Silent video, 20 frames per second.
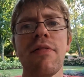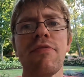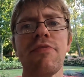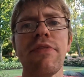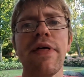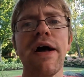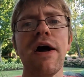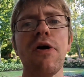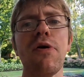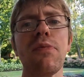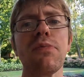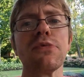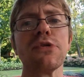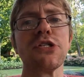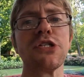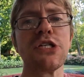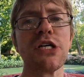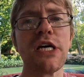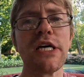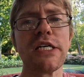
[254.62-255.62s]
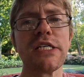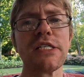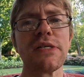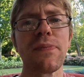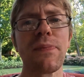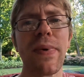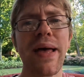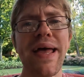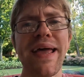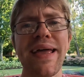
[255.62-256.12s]
they'll
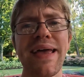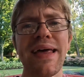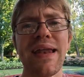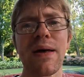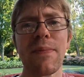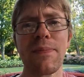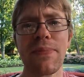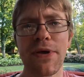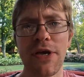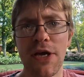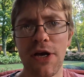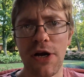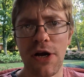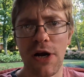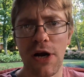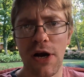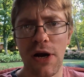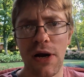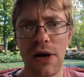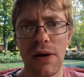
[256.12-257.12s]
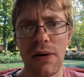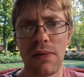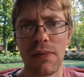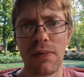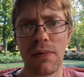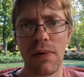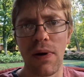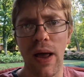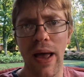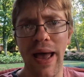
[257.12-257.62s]
just make it a
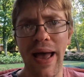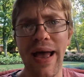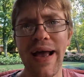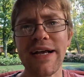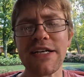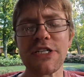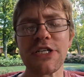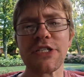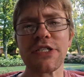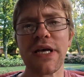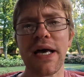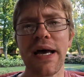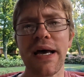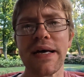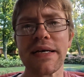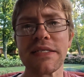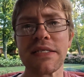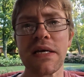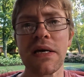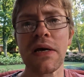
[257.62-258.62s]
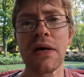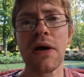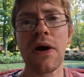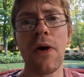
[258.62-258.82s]
pure exercise